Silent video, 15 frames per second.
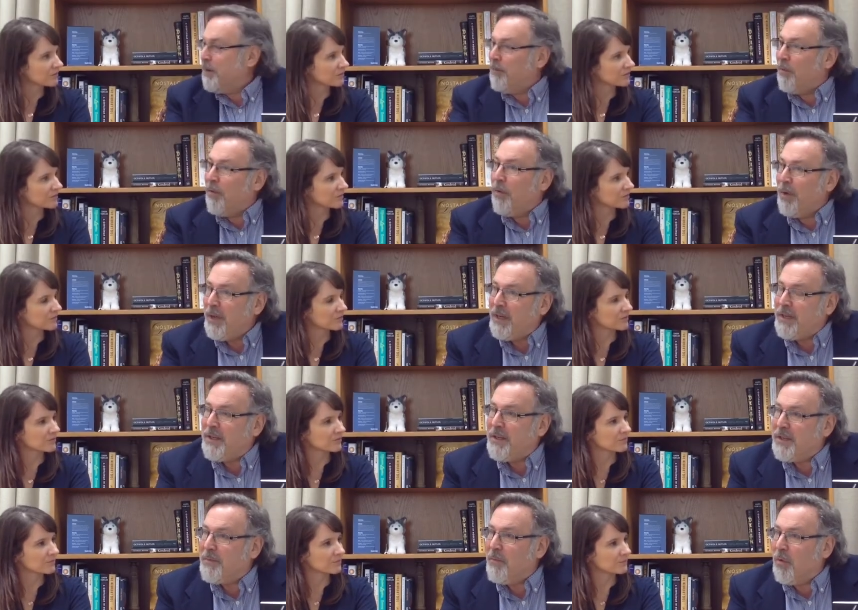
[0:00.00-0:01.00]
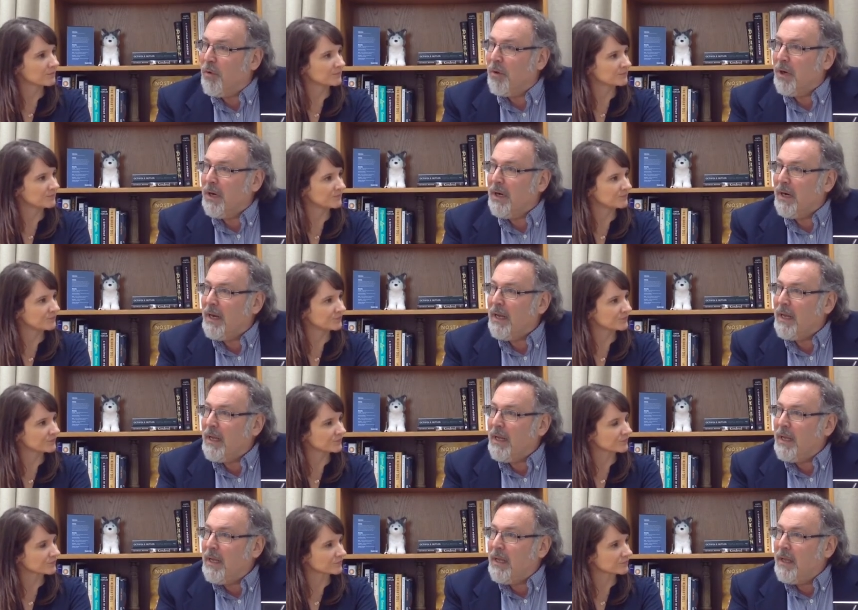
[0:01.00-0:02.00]
Speaker 1: The point is more
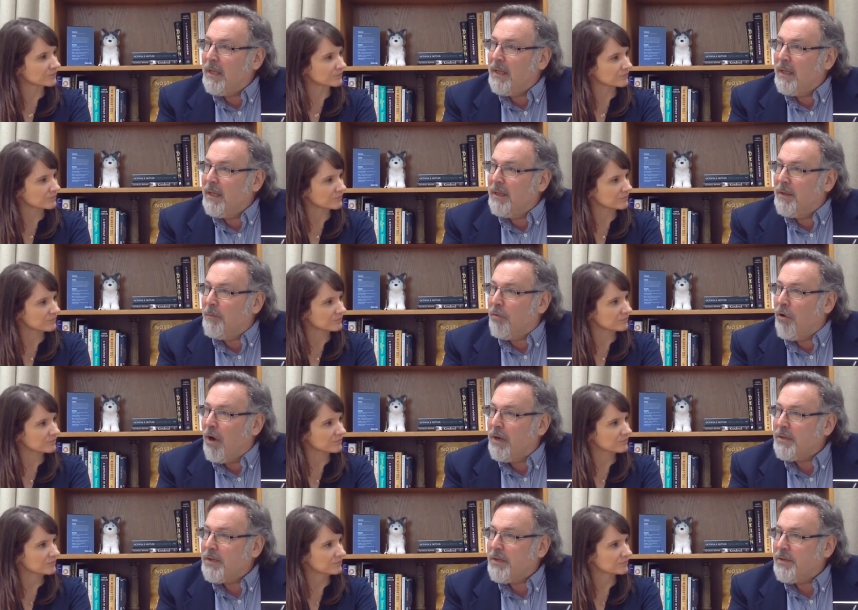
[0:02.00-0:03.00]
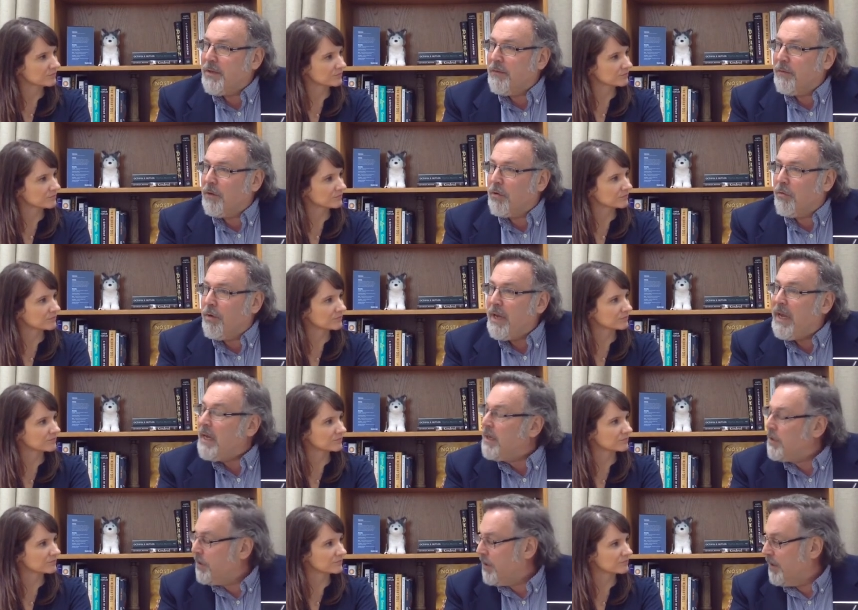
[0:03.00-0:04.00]
the process of
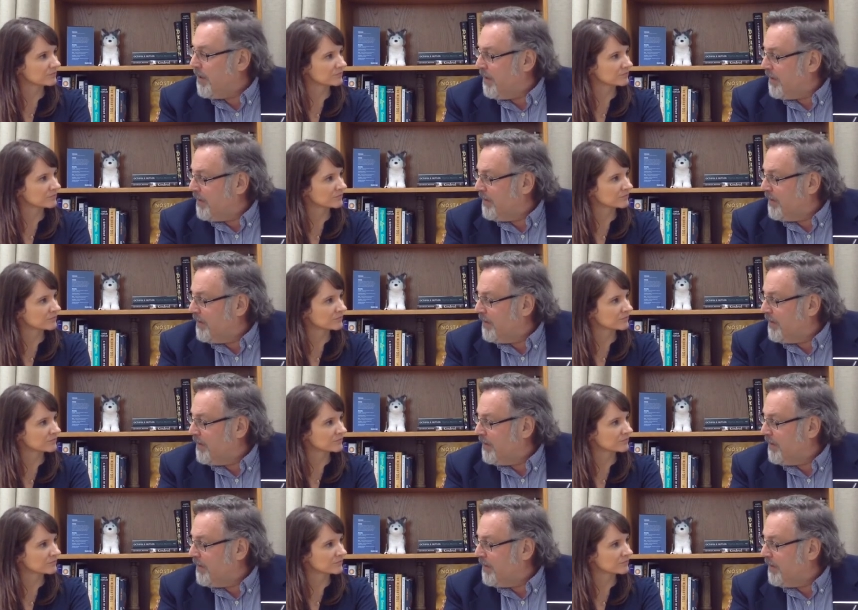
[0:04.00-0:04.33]
creation.